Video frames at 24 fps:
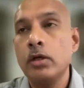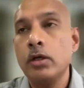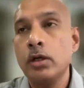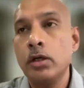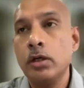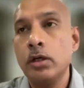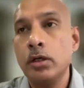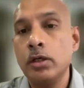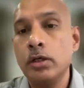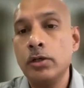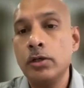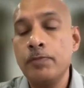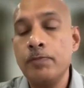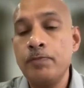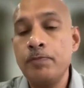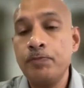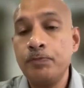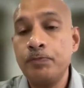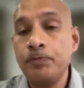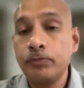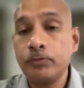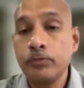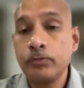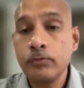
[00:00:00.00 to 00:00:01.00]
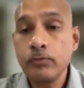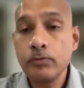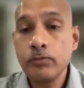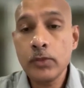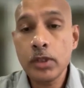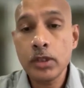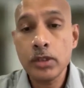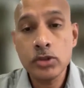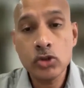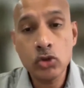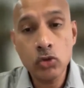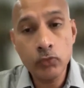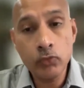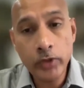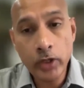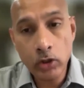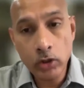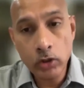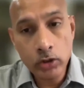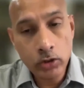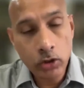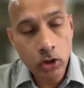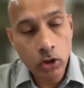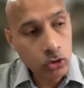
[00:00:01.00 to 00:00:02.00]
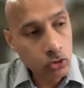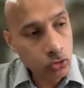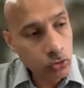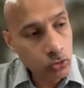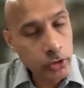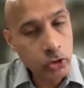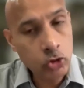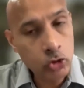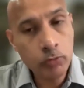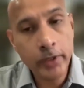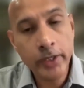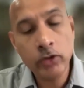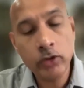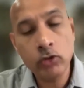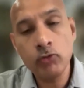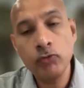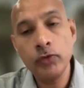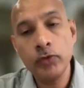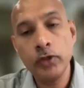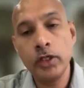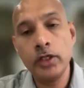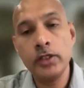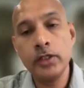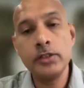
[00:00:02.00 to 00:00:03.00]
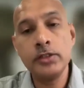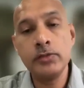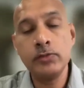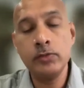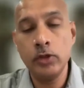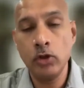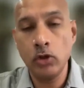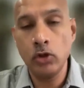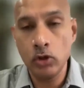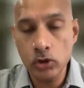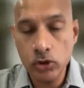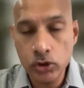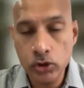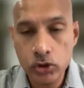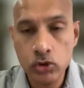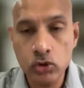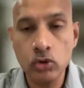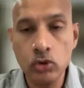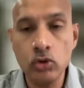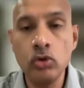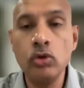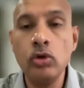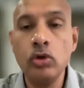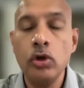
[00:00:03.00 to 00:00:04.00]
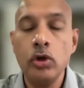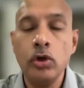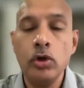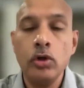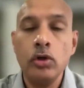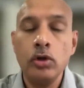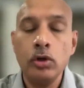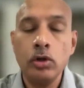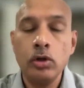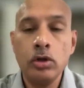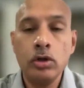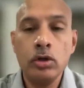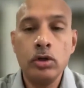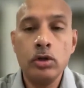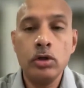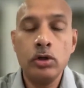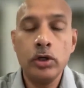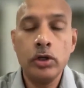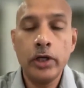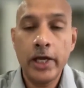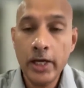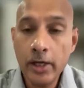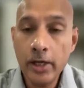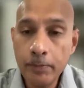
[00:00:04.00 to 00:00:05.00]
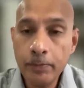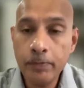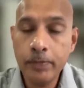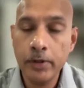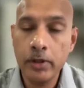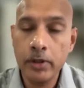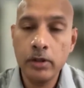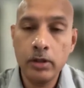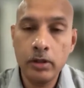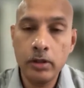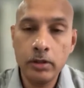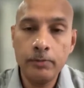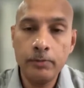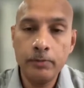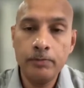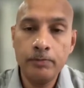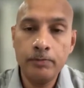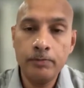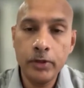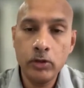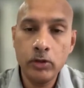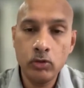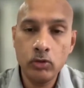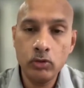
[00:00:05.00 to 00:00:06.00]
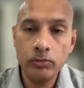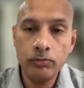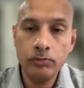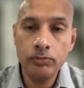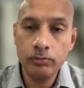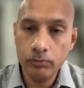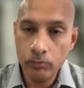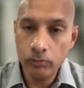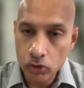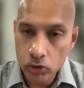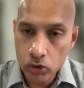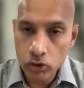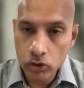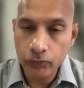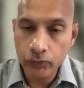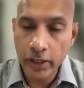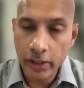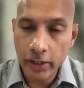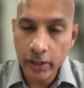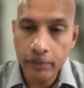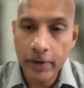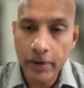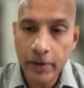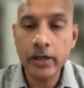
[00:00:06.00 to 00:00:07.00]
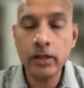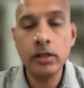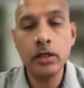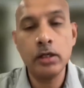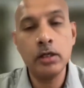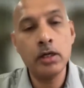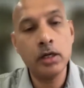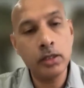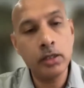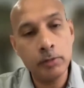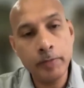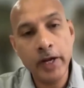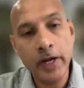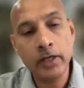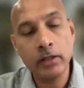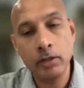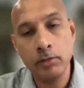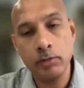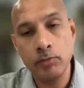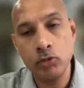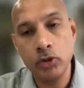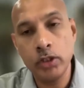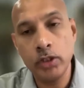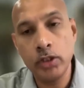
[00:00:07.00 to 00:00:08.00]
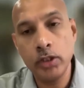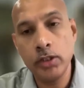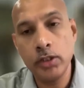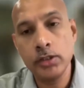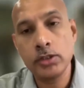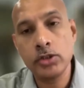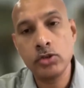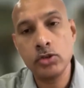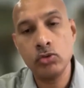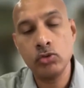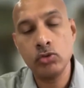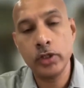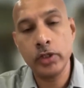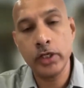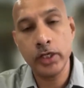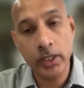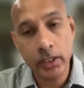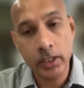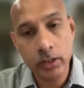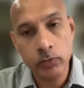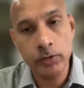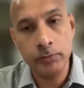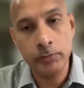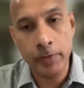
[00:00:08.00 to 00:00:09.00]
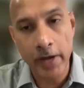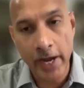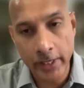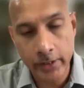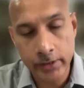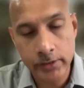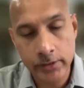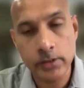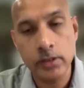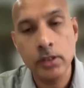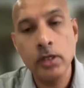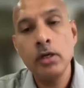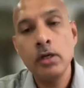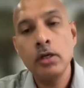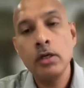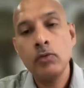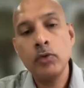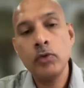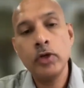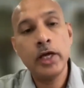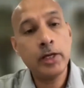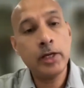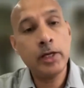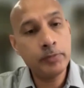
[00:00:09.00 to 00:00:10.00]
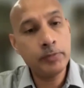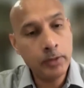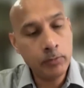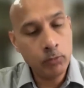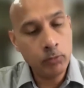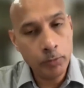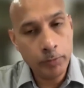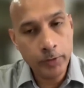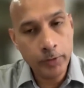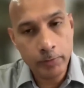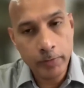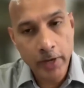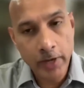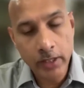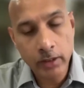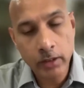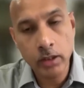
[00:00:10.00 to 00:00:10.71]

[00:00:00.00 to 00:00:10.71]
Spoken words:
So we all not only do microfinance, we also help most of the unbanked and underbanked communities to connect with banks. We help them open bank